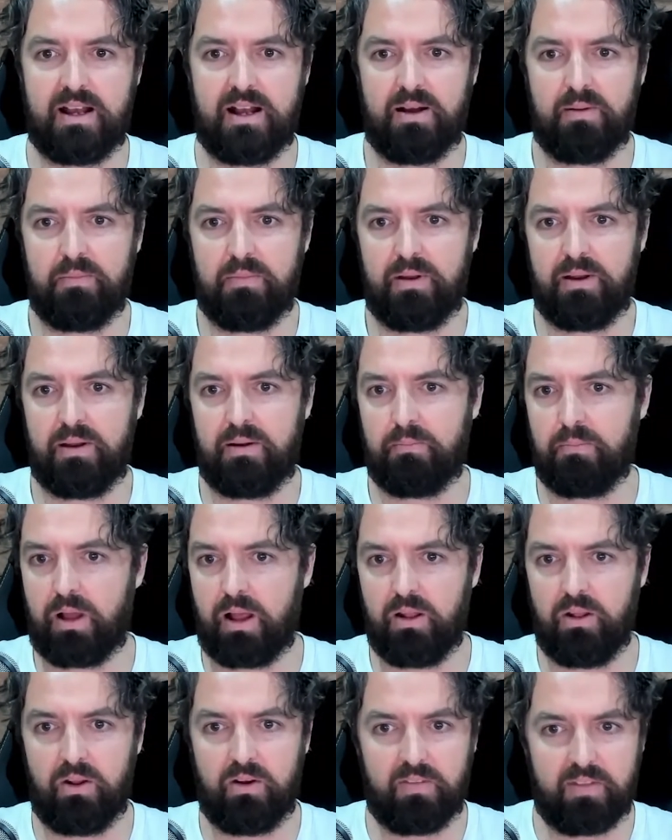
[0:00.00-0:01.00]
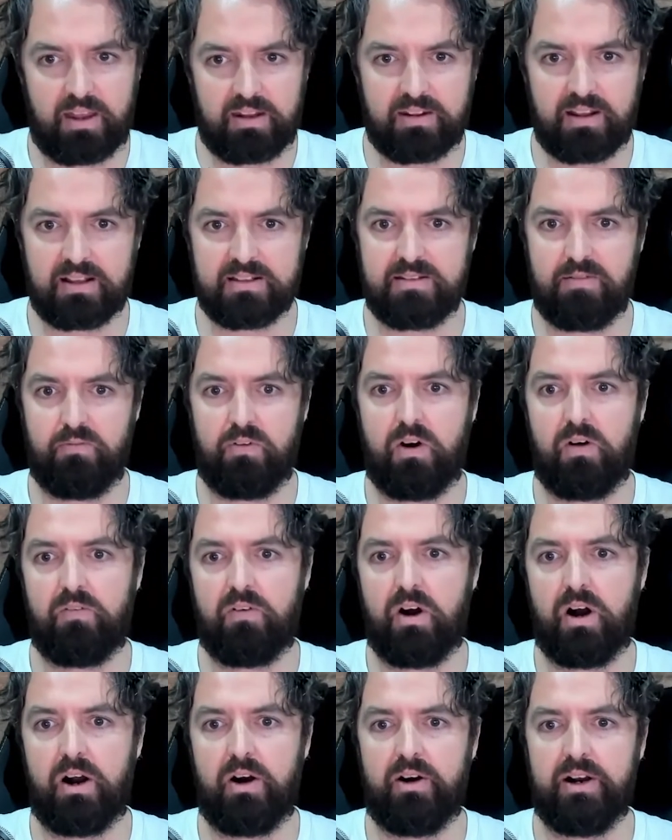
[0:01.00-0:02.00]
And a lot of that does involve
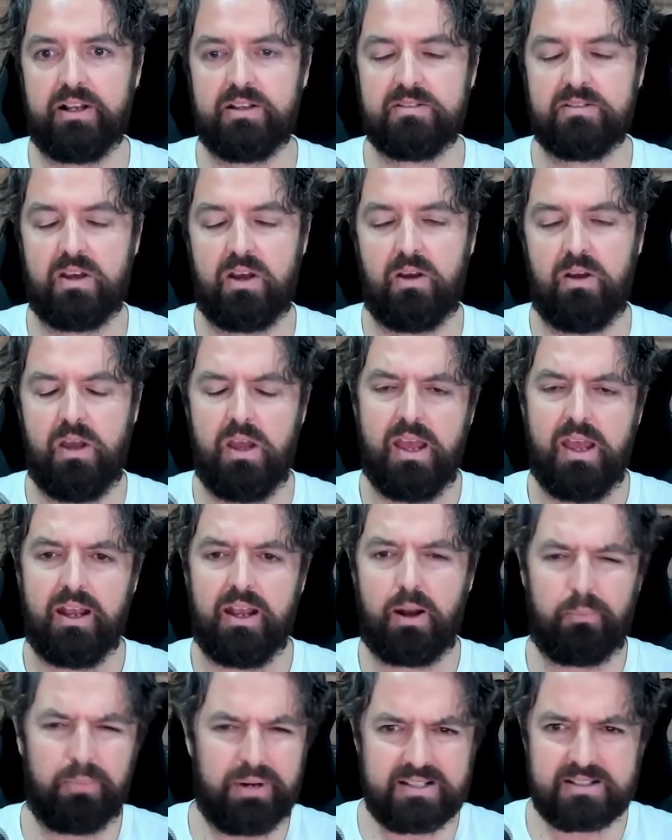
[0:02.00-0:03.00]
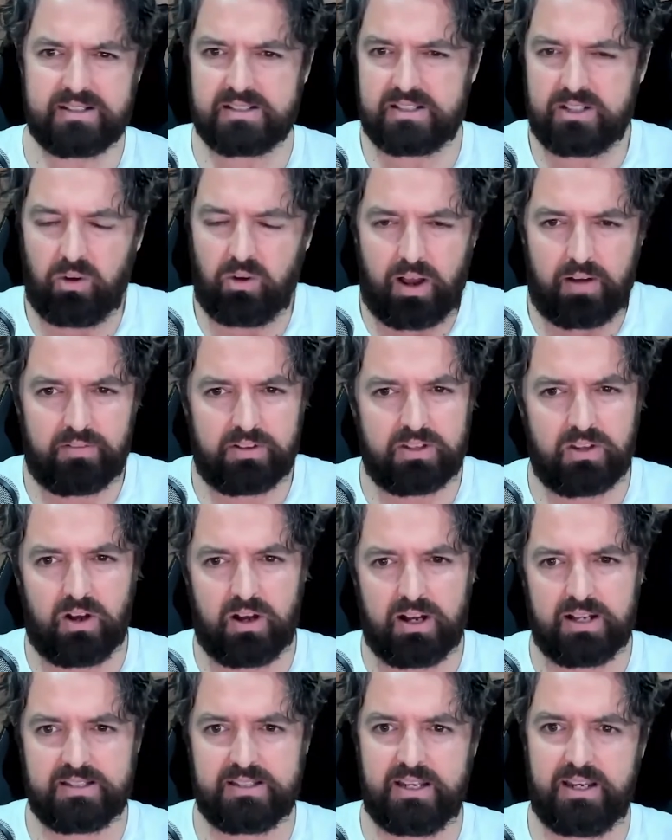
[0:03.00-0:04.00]
hiring. So companies are still
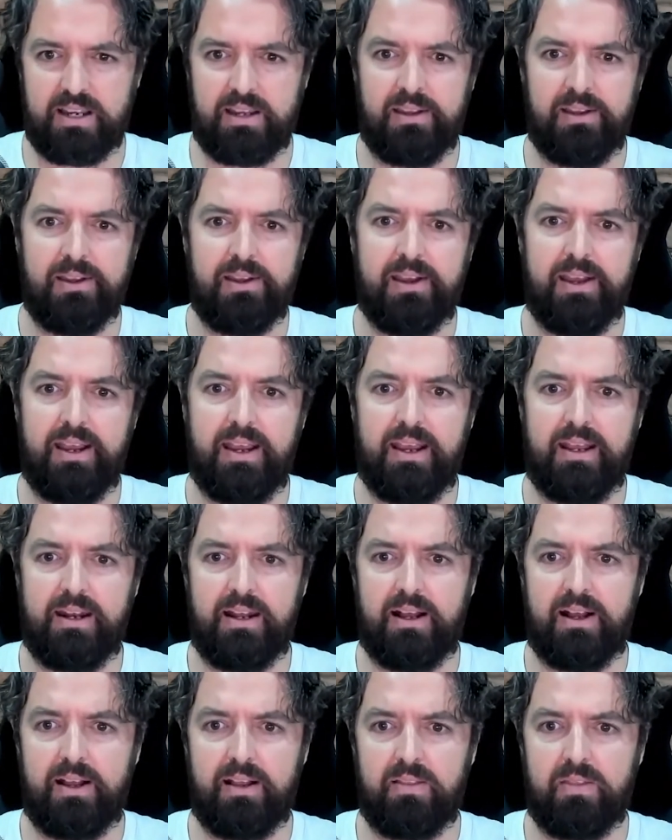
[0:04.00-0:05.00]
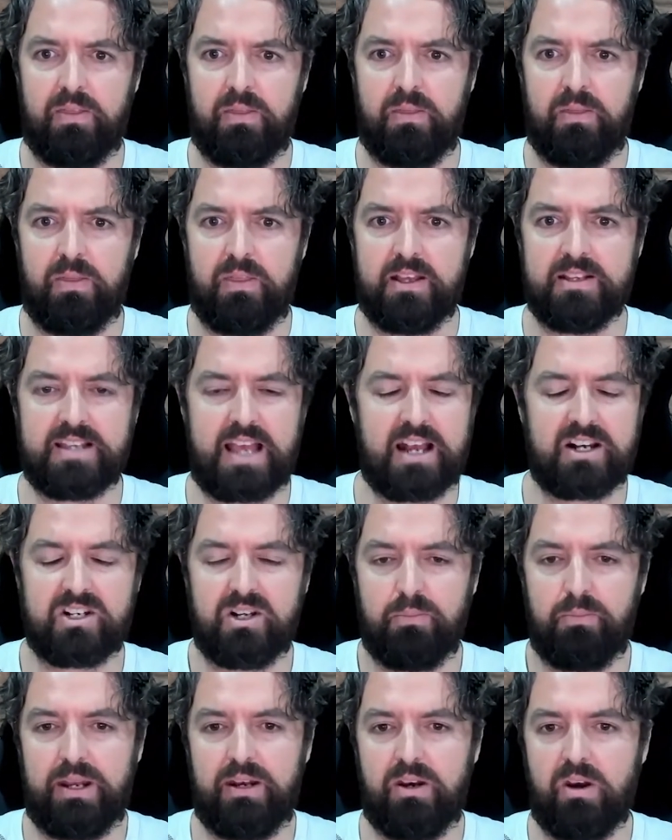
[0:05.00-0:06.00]
advertising, and there's
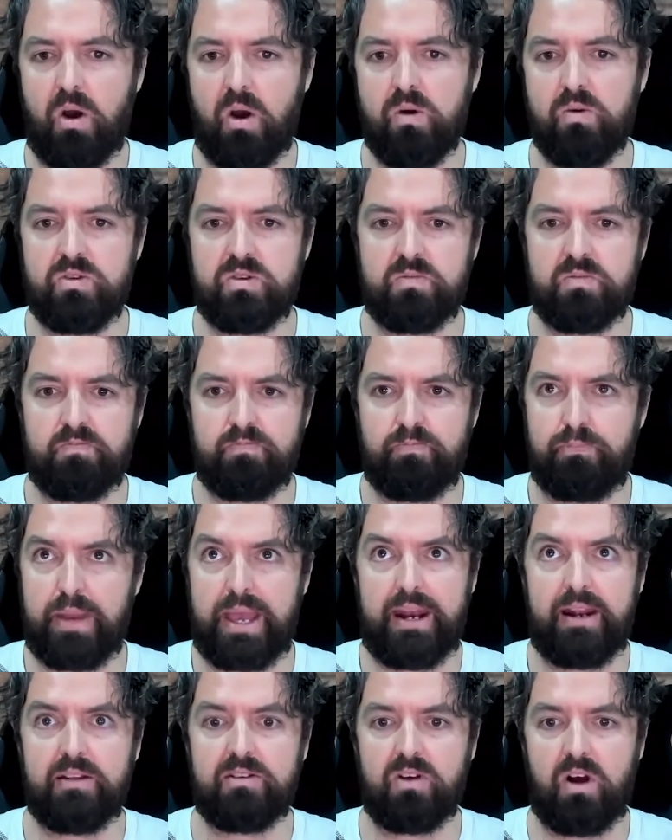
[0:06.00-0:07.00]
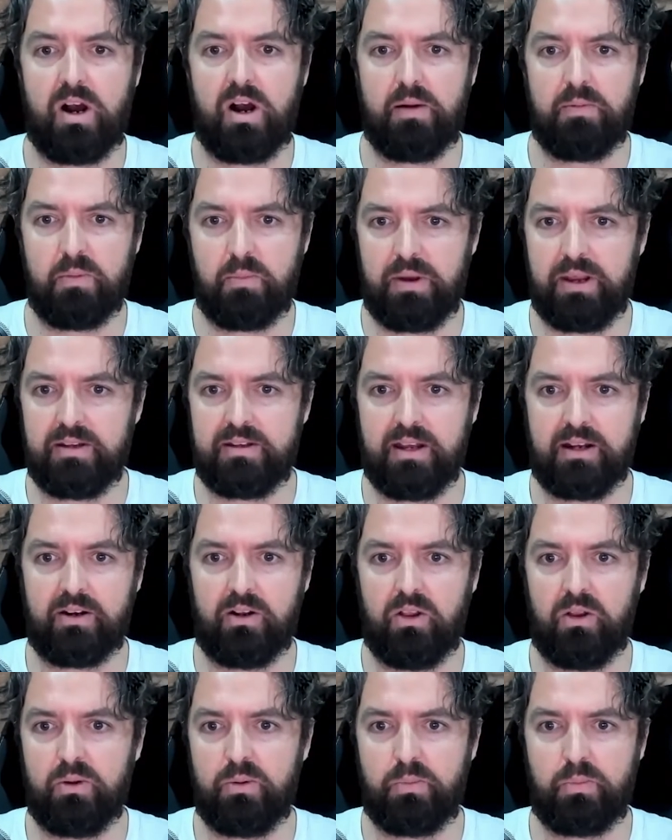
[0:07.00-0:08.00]
actually been no better time to be a
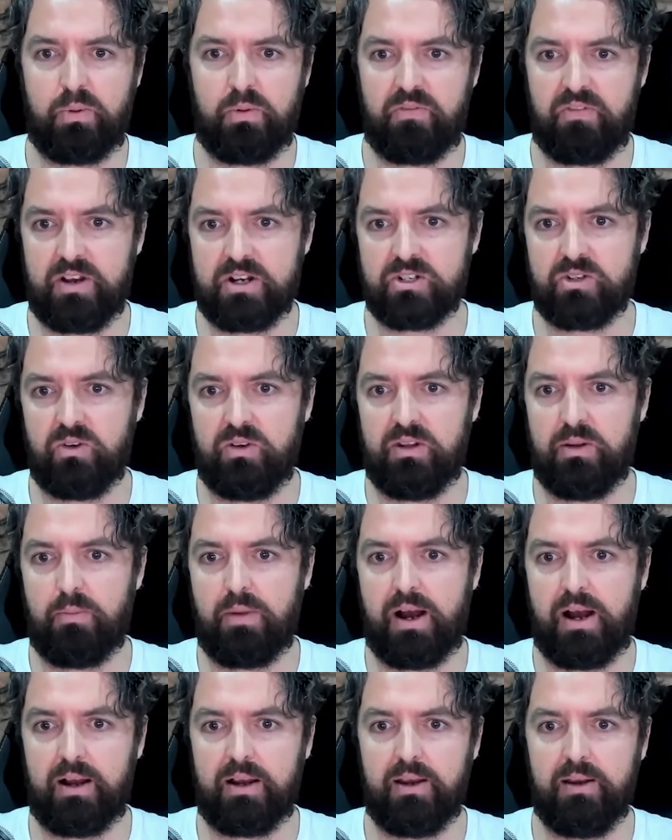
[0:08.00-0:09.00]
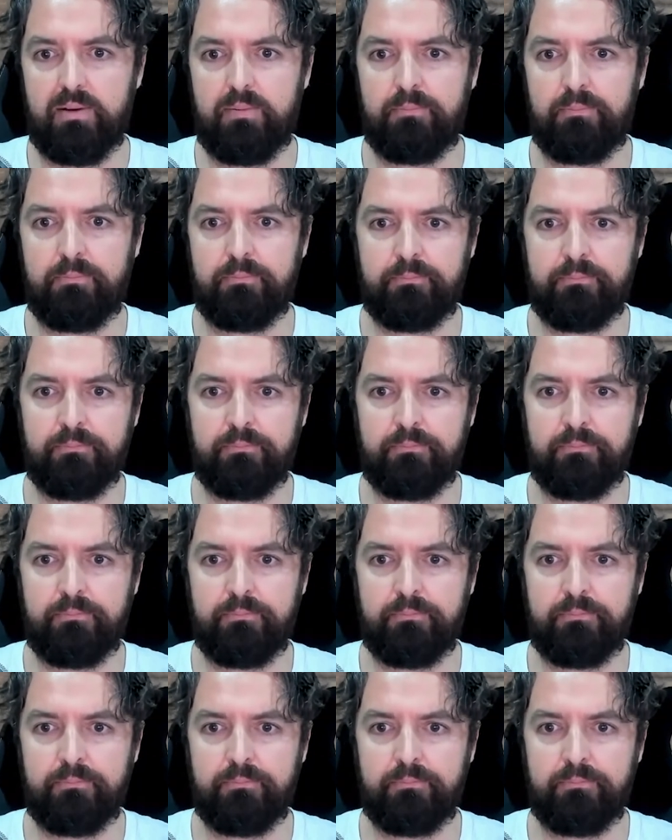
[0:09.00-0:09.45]
technology professional in the market.